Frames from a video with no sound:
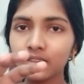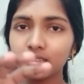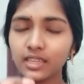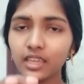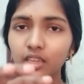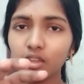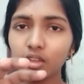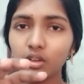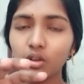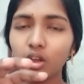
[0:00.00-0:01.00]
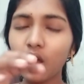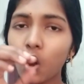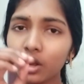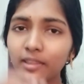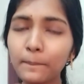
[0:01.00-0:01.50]
See,
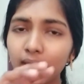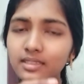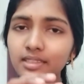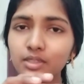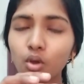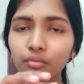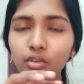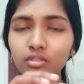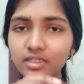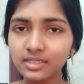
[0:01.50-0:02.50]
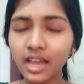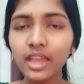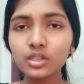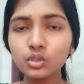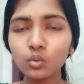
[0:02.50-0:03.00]
on the basis of your
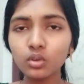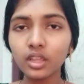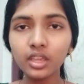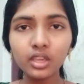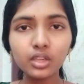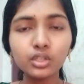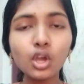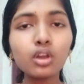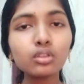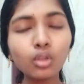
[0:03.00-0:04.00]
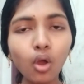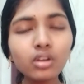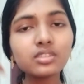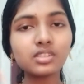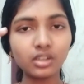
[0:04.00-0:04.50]
desires only, your
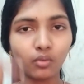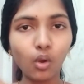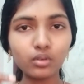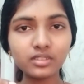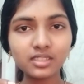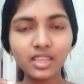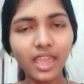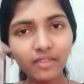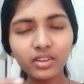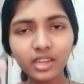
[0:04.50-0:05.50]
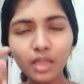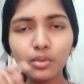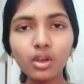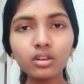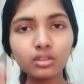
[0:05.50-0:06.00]
thoughts revolves. Every time
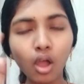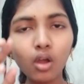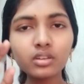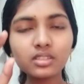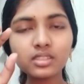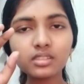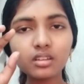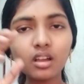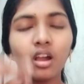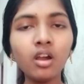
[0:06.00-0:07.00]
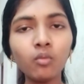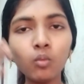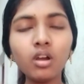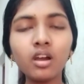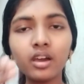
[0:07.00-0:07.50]
your thoughts
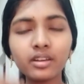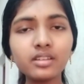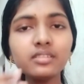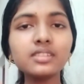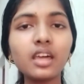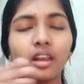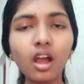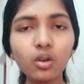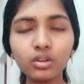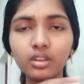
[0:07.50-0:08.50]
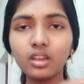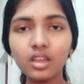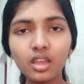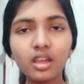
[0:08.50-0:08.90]
runs around